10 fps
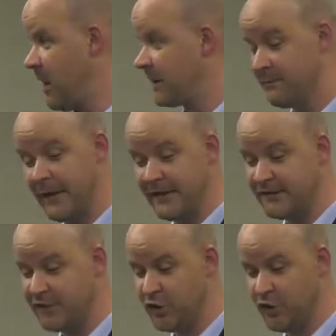
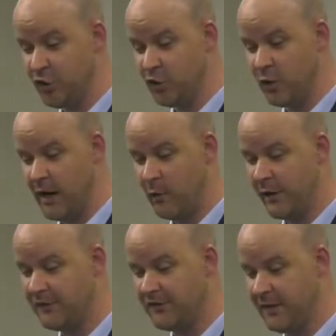Marketplace, you
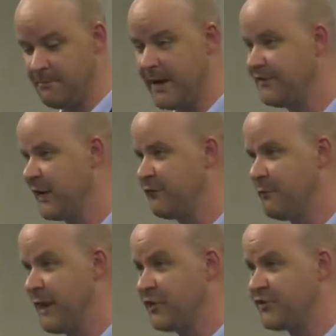will see basic
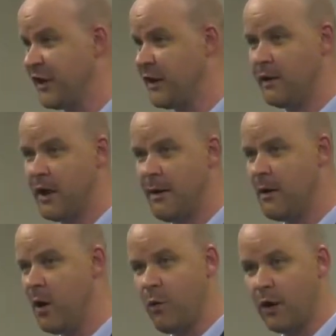information,
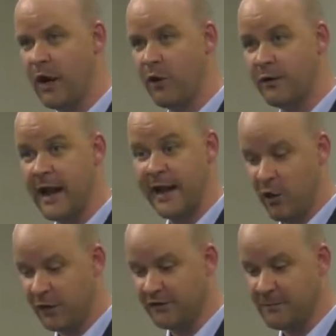what our
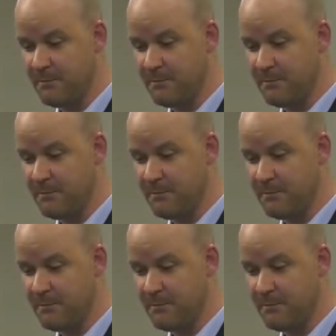add-on is